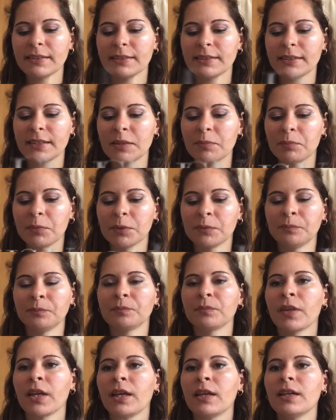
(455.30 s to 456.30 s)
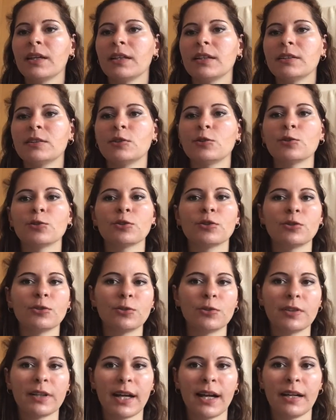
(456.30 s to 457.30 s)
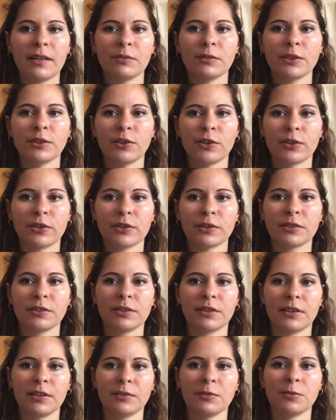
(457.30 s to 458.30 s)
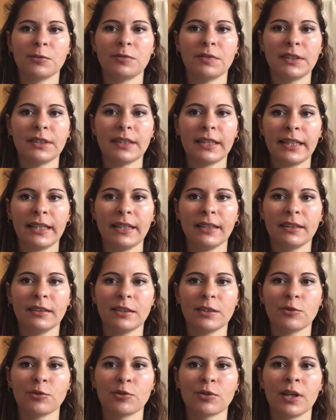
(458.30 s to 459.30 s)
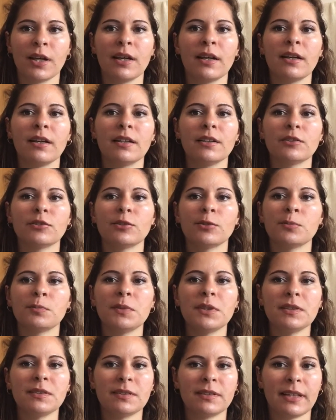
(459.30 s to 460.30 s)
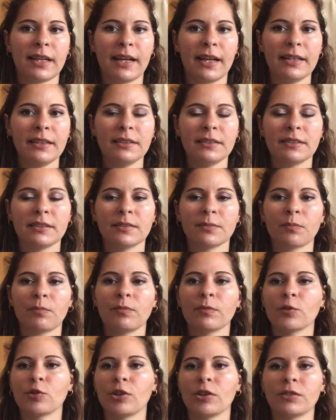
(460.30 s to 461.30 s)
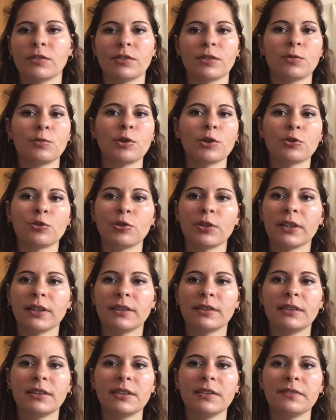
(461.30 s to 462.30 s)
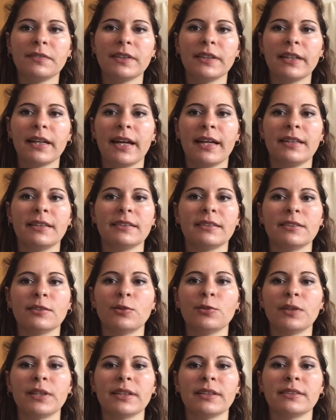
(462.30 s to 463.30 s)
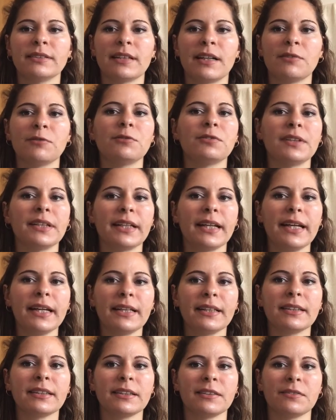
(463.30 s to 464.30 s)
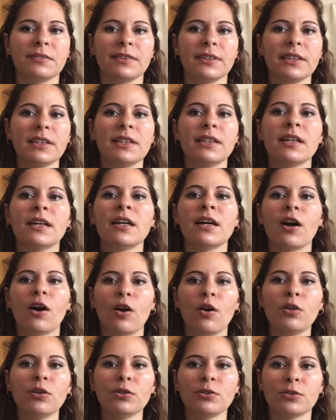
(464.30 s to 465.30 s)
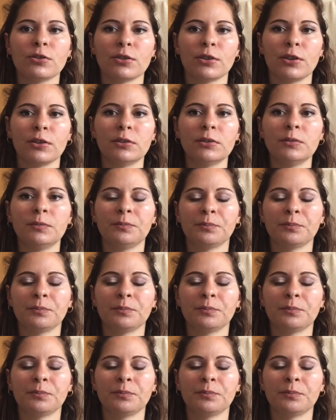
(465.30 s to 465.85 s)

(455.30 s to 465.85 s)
tip is to surround yourself with English. So besides just watching TV and doing something actively, also